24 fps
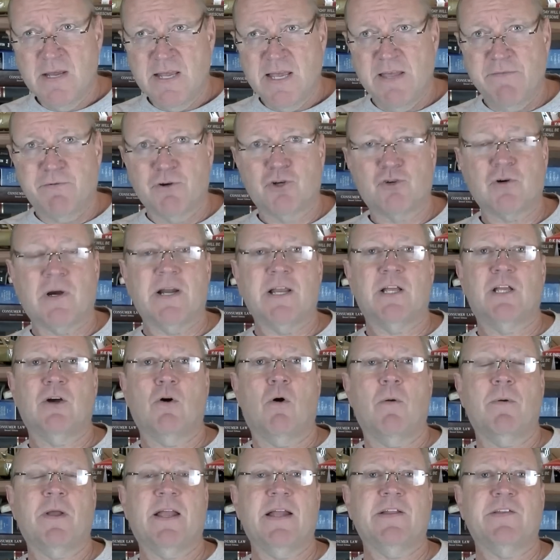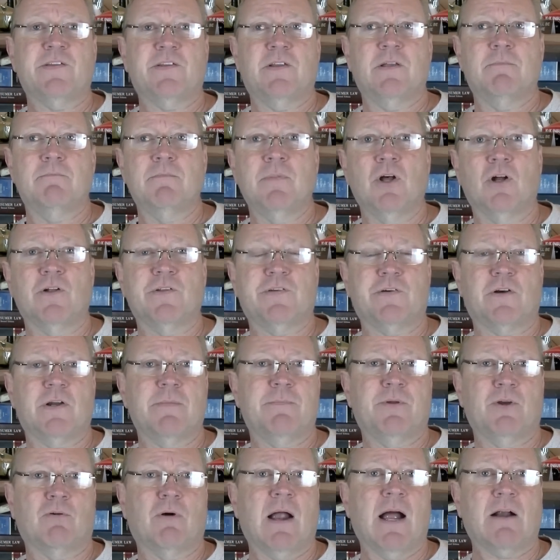if you're trying to go up against the military
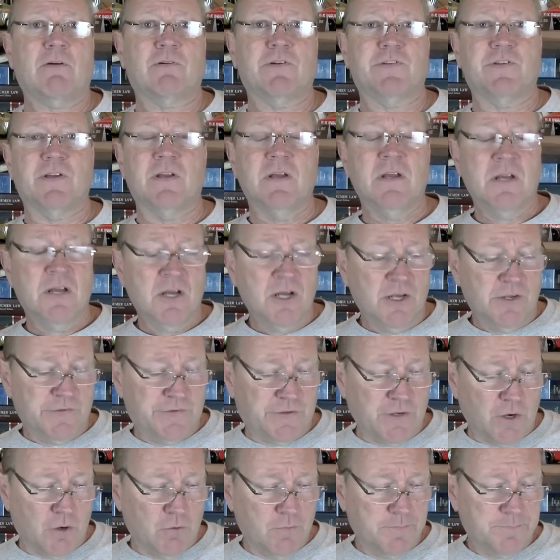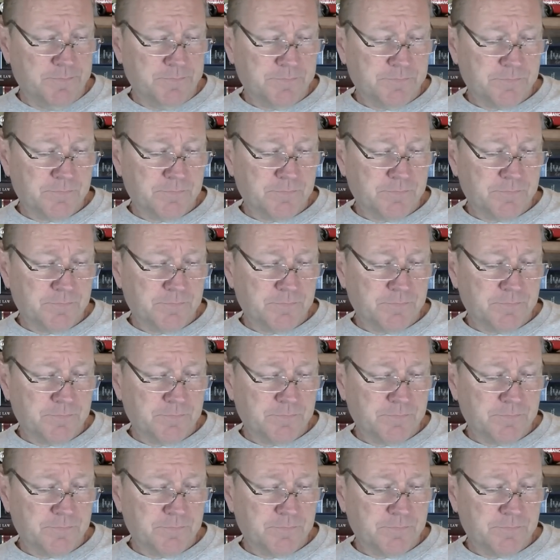bureaucracy. So